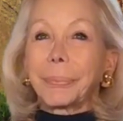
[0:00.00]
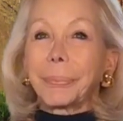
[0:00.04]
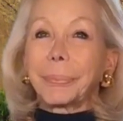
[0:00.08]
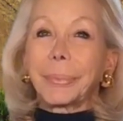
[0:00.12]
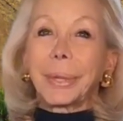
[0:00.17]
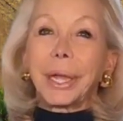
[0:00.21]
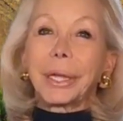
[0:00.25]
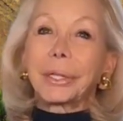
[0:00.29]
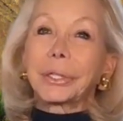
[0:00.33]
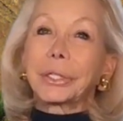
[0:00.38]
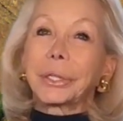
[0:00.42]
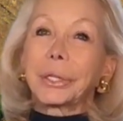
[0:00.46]

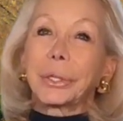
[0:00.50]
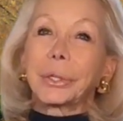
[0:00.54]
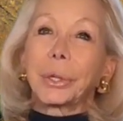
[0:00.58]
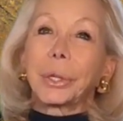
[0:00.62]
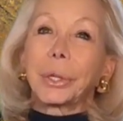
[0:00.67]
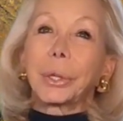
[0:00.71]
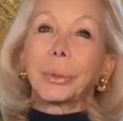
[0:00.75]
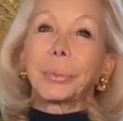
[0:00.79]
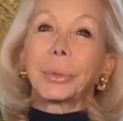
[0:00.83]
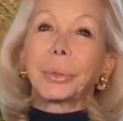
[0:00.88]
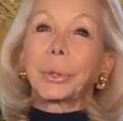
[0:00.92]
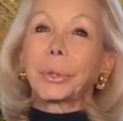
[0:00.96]
Mansion
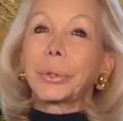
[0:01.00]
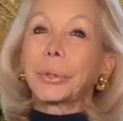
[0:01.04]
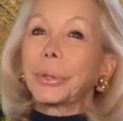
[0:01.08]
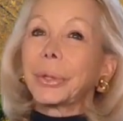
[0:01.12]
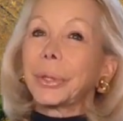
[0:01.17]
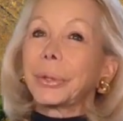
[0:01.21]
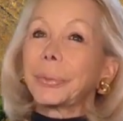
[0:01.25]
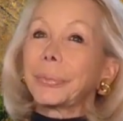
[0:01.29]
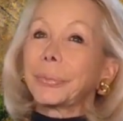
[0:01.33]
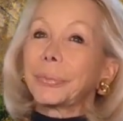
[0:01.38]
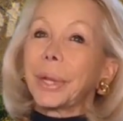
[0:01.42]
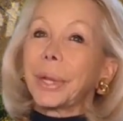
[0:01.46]
Global,
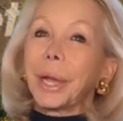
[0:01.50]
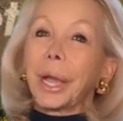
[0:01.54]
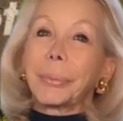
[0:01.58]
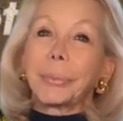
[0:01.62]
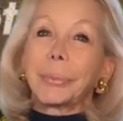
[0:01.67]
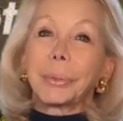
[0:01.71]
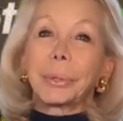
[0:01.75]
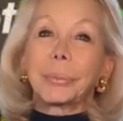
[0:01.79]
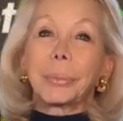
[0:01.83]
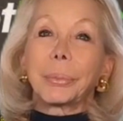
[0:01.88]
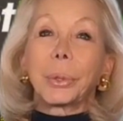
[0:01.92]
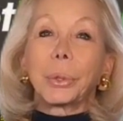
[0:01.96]

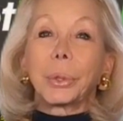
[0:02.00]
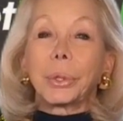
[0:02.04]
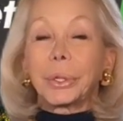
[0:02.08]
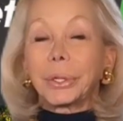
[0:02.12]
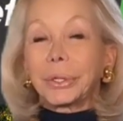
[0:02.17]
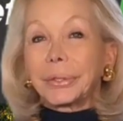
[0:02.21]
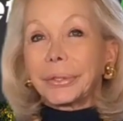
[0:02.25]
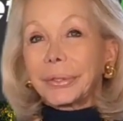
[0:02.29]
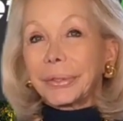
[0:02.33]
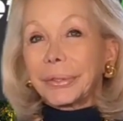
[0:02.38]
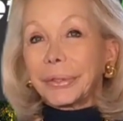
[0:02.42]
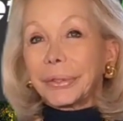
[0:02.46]
Robb Report,